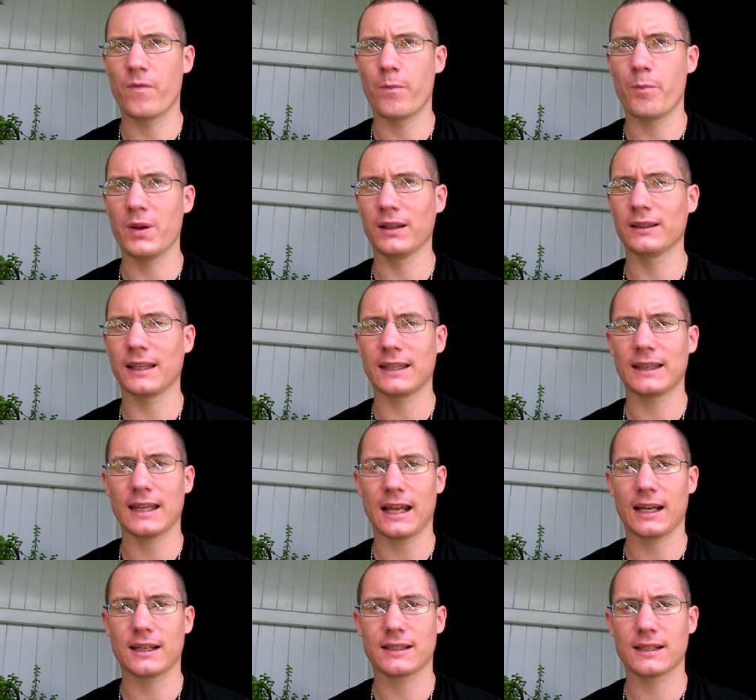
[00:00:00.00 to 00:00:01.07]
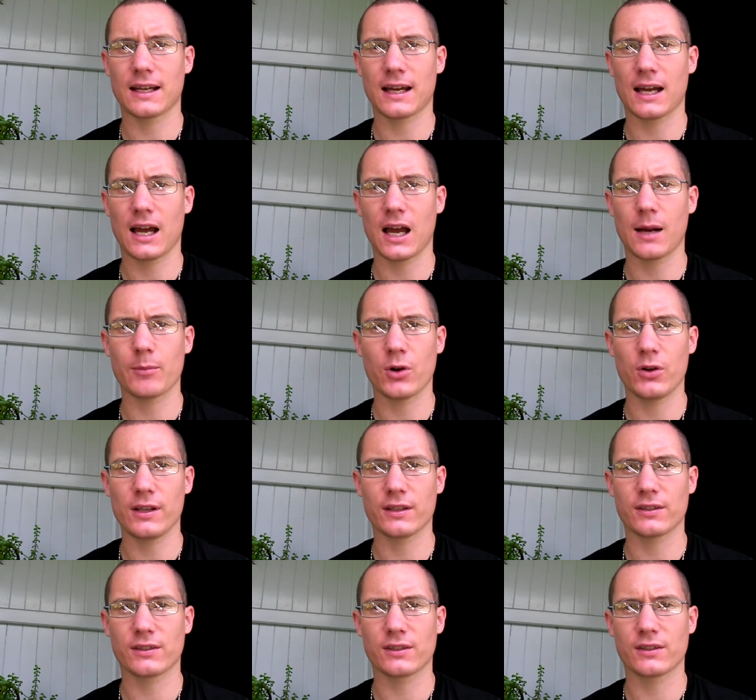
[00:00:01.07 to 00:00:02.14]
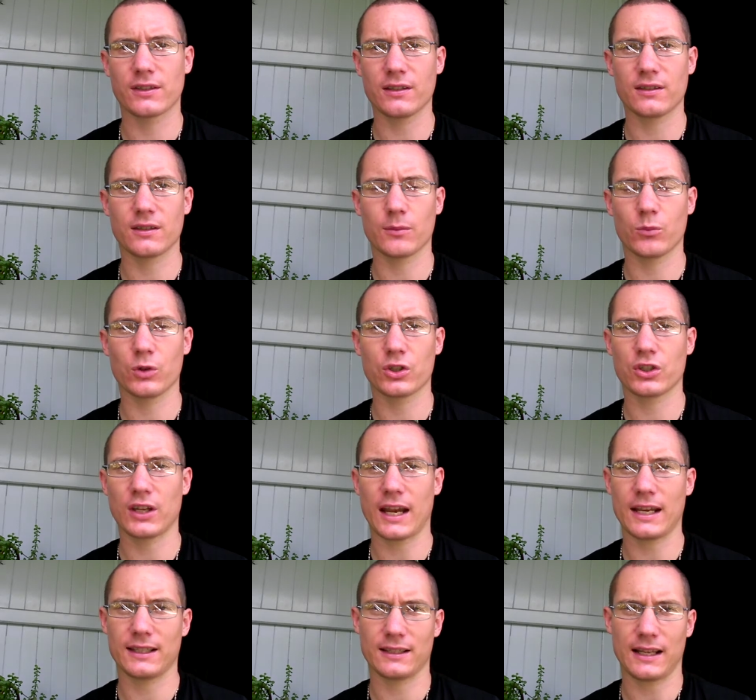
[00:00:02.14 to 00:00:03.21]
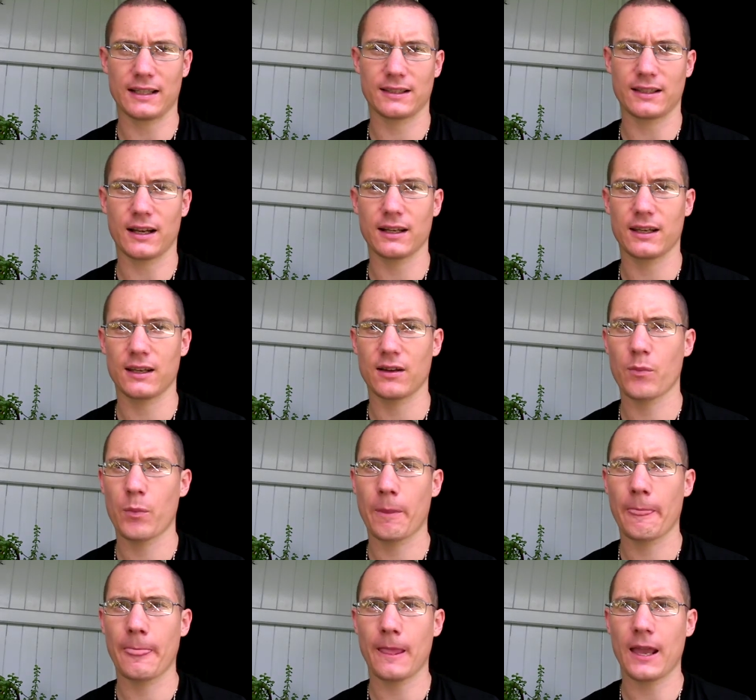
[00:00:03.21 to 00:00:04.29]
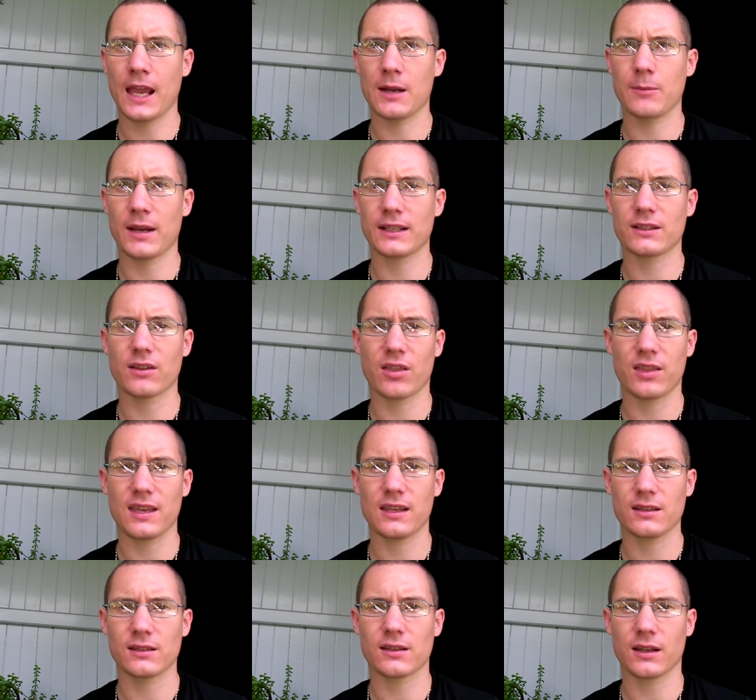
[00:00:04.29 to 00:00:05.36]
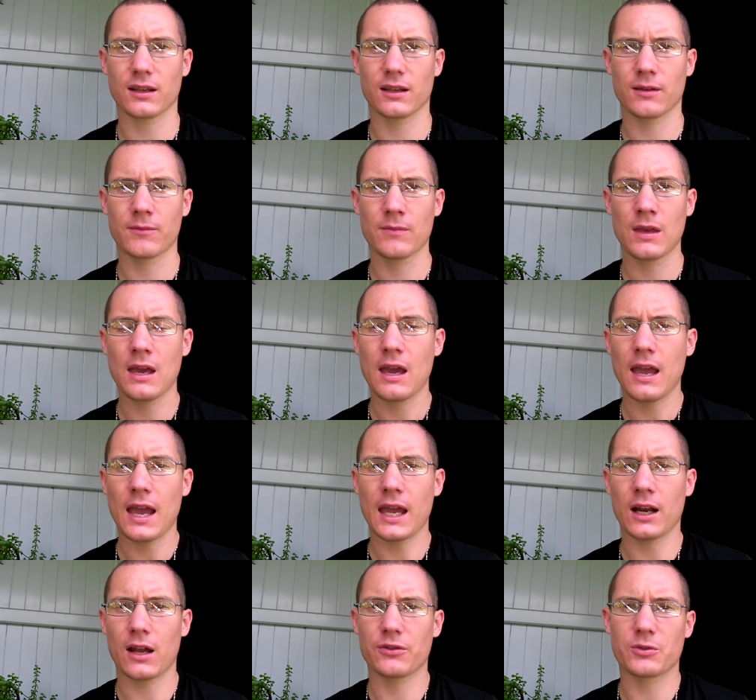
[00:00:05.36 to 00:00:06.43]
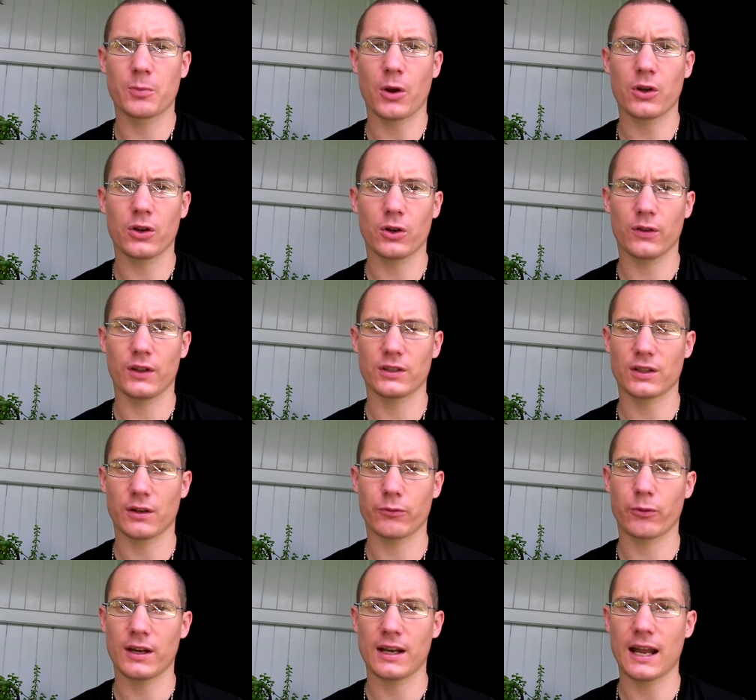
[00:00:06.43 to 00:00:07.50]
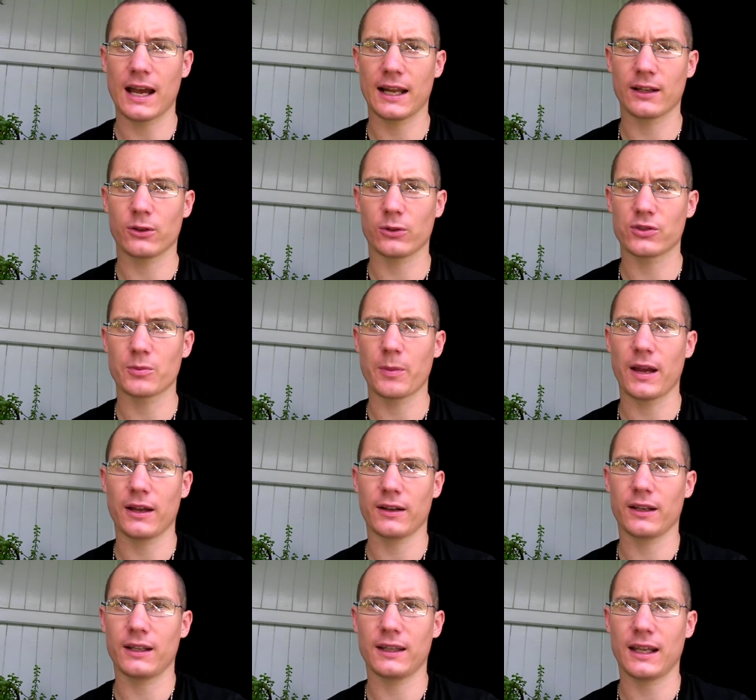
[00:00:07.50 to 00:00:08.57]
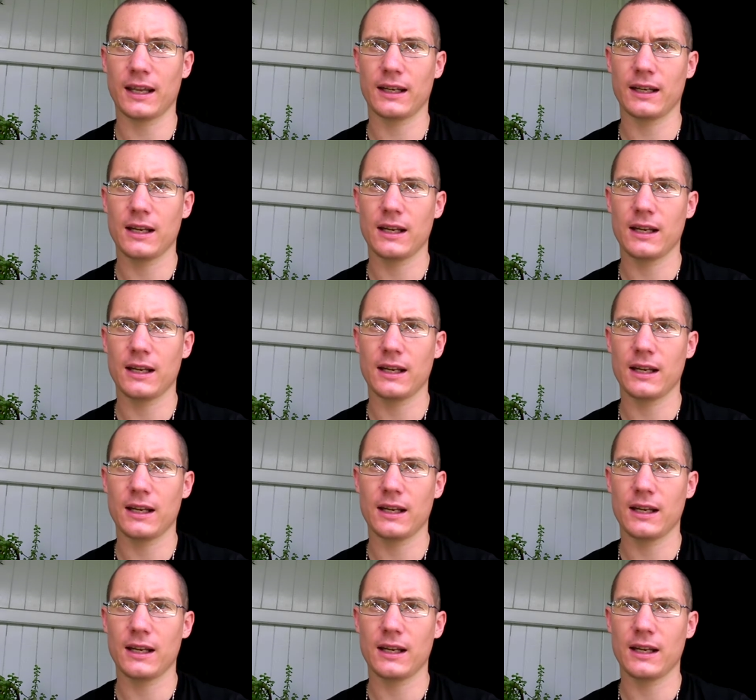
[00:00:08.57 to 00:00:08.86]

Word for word: building that uh, harmonious system which takes that Sankhya and makes it theistic. And I've spoken on this, I've written articles about it, that